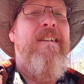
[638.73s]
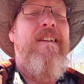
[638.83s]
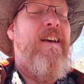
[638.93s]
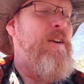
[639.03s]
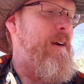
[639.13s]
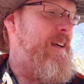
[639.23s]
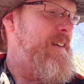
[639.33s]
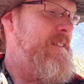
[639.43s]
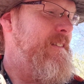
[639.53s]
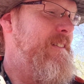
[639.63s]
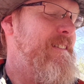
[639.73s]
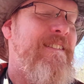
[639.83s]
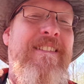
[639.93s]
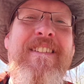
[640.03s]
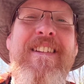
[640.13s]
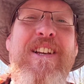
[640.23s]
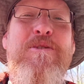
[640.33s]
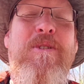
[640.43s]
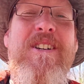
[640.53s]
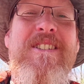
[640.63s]
anyway, thanks for
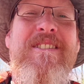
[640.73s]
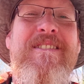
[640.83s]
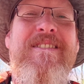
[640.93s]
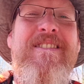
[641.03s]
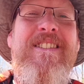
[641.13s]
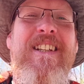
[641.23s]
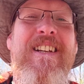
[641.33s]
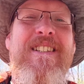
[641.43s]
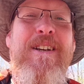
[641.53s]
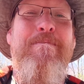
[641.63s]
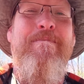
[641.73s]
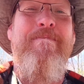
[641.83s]
watching. See you next time.